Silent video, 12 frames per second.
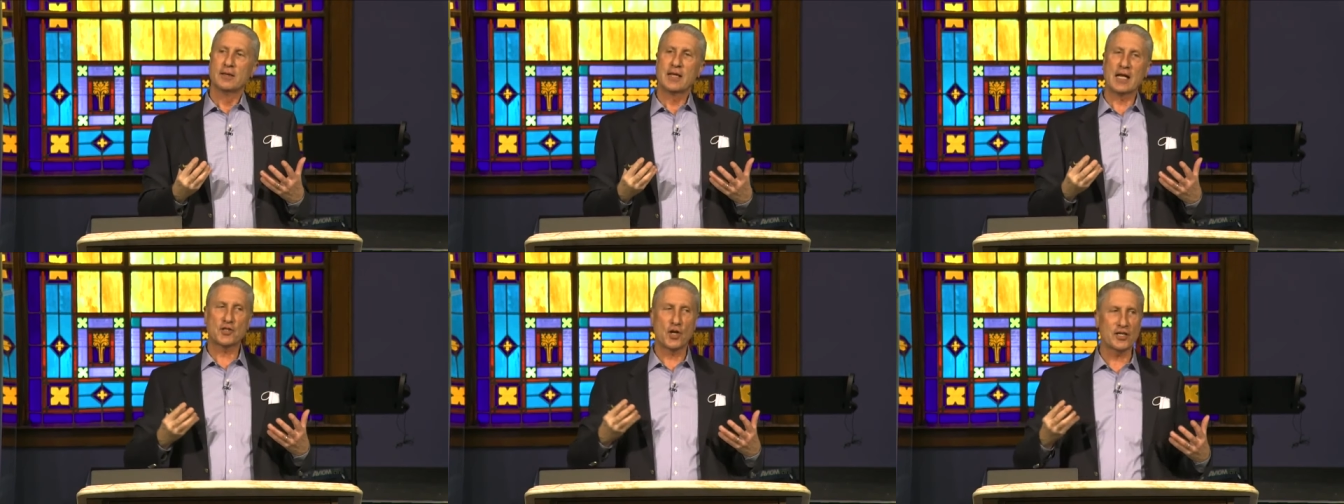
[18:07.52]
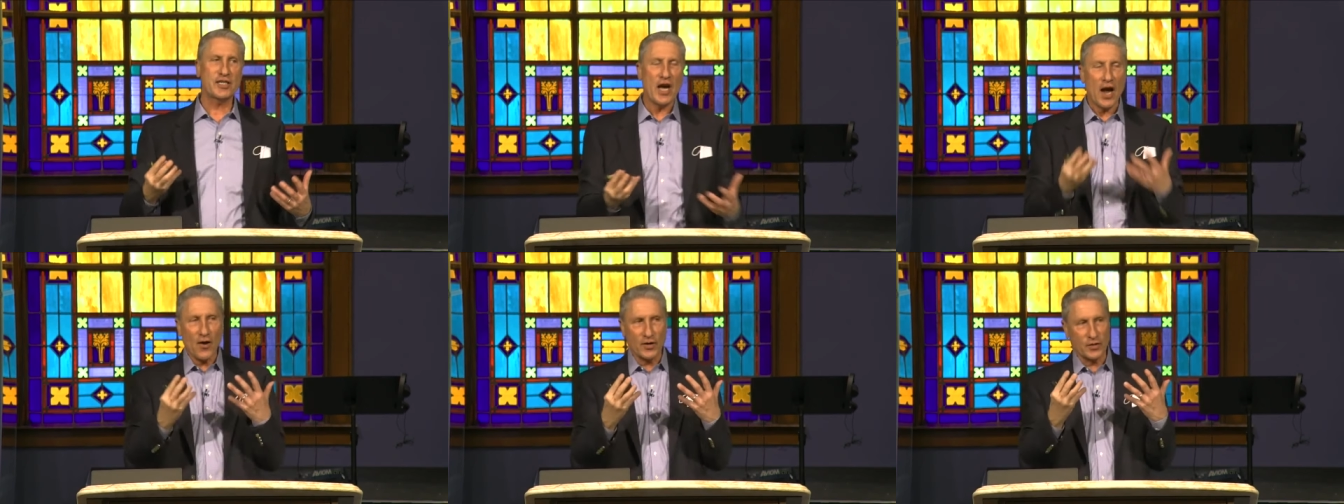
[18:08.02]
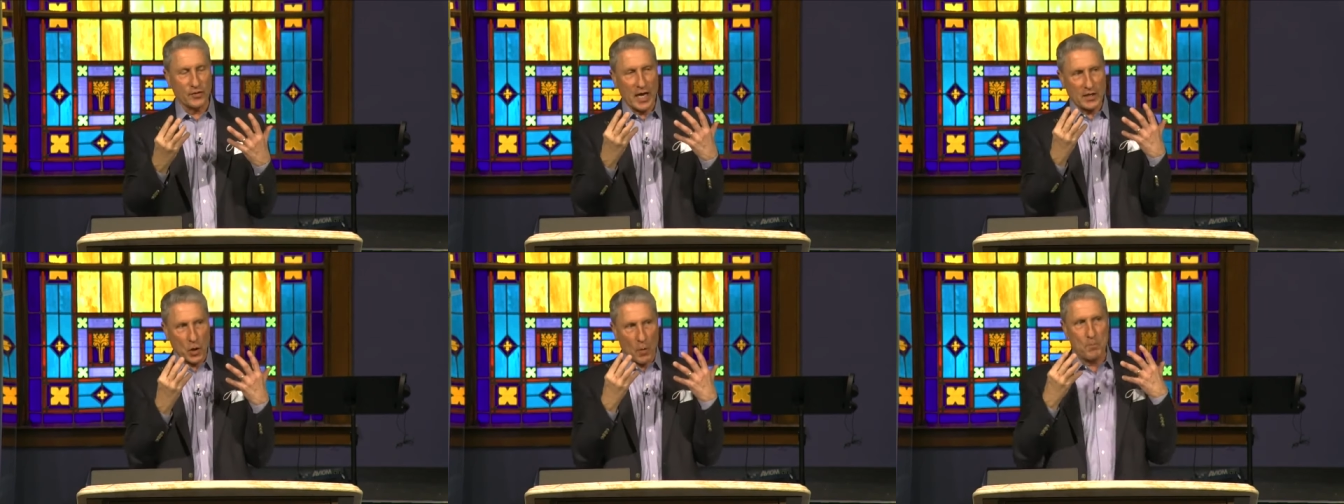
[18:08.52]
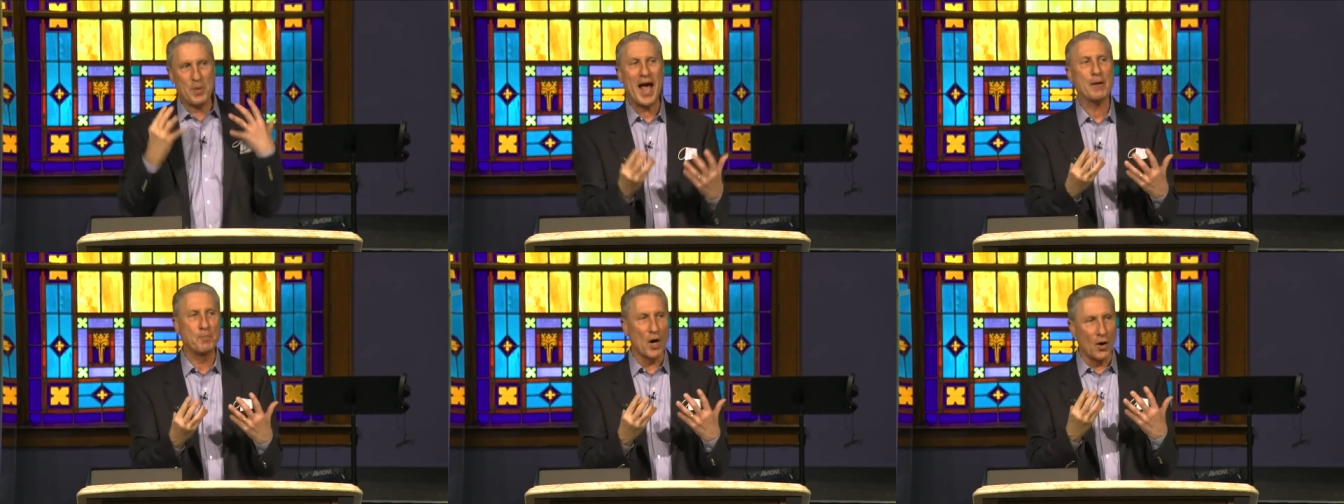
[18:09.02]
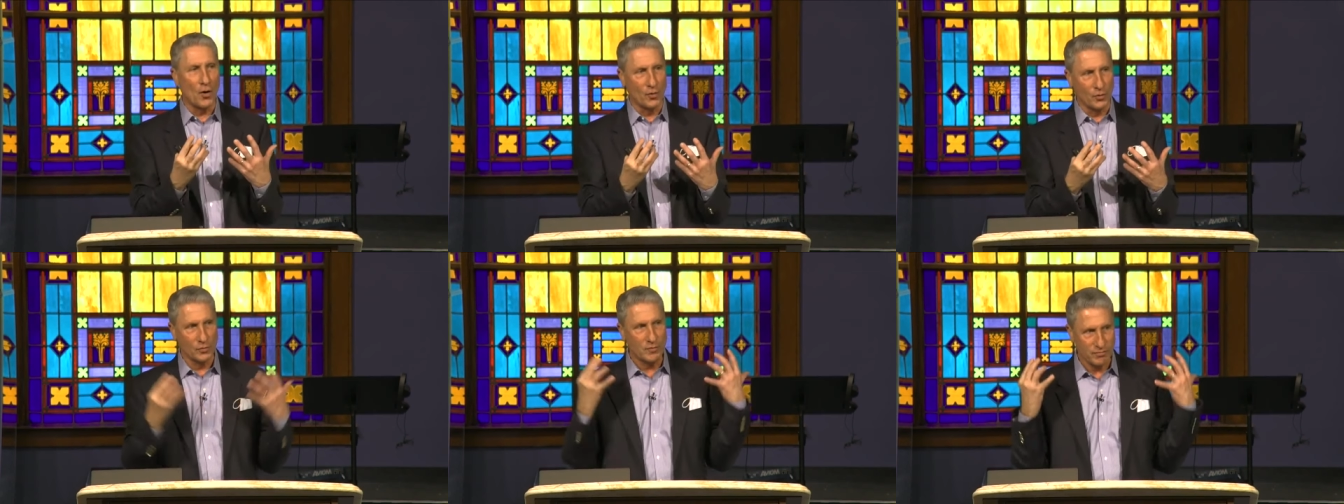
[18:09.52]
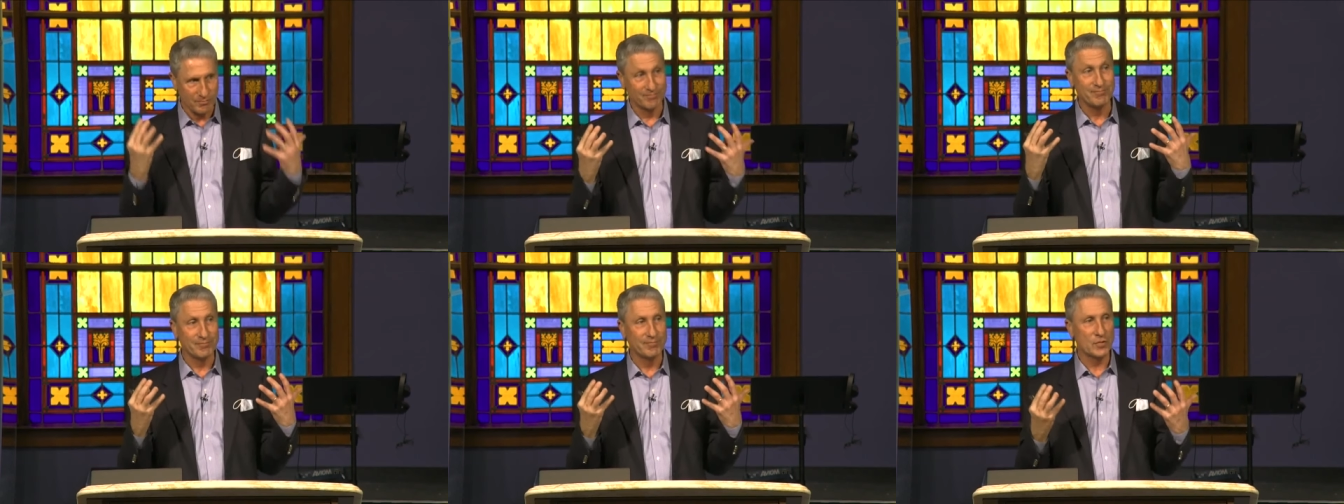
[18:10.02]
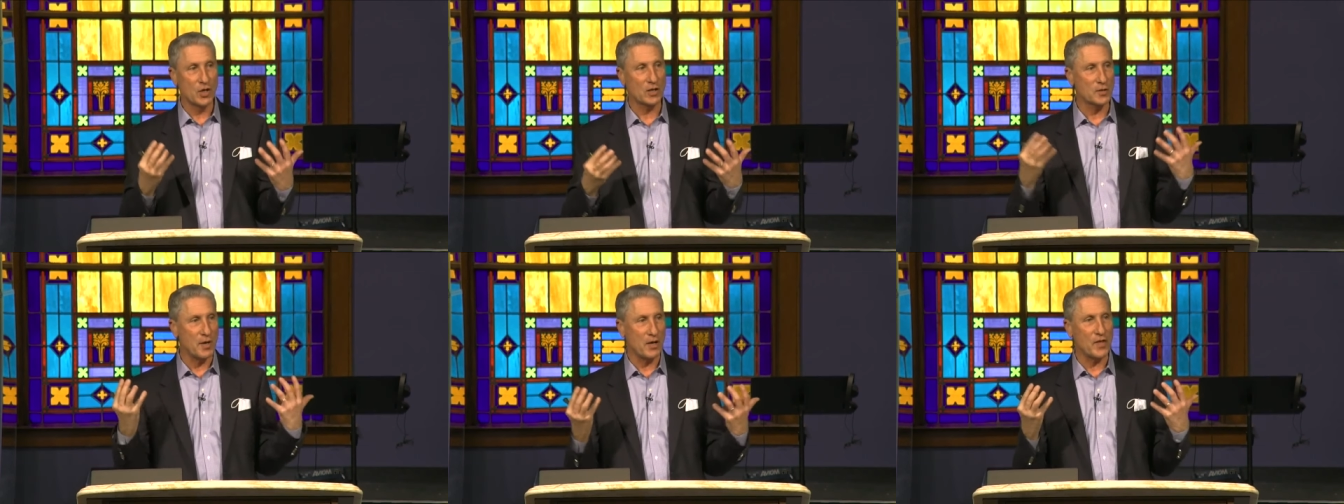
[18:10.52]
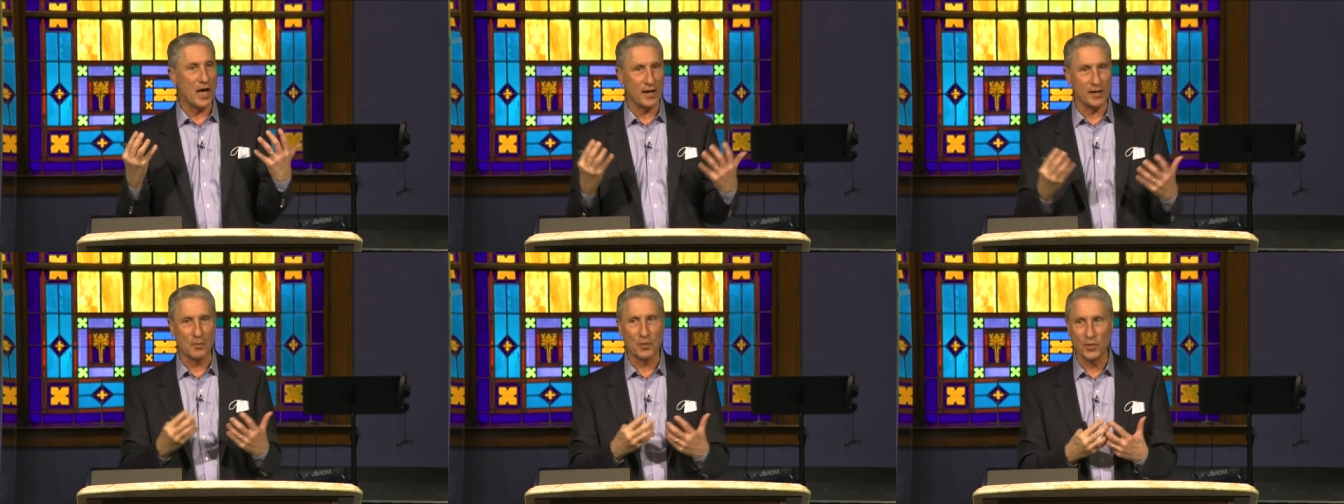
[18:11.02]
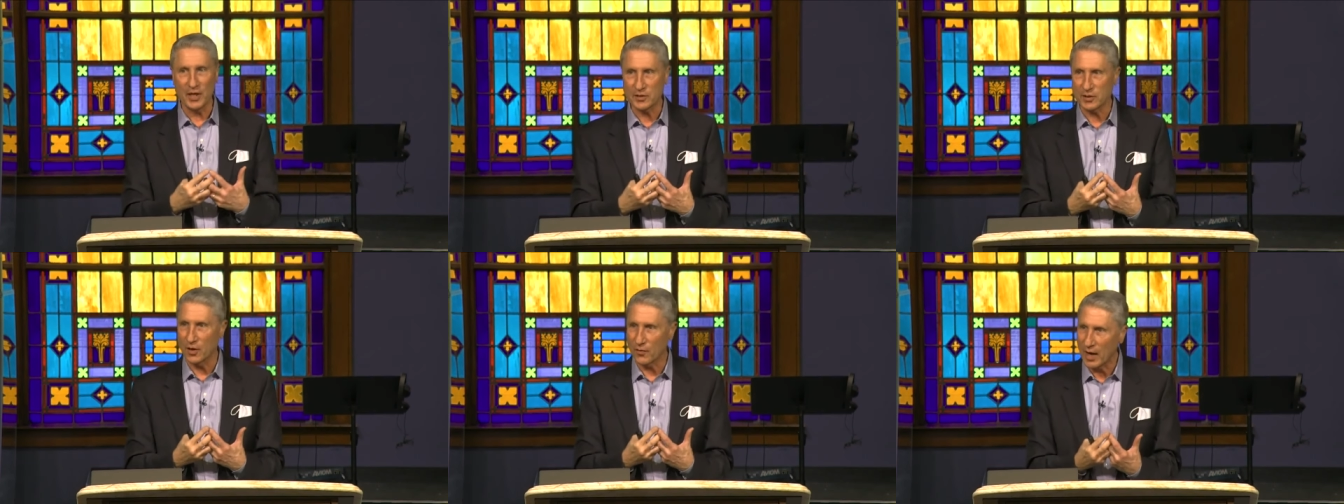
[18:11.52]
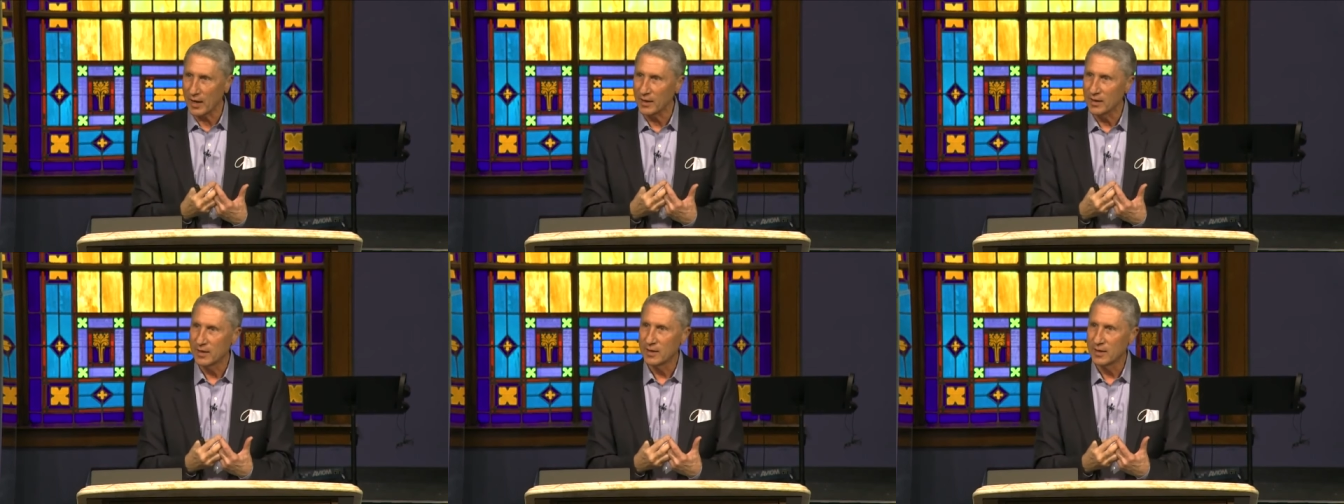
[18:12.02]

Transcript: That's our character, that's our backbone. We talked about that a couple weeks ago, right?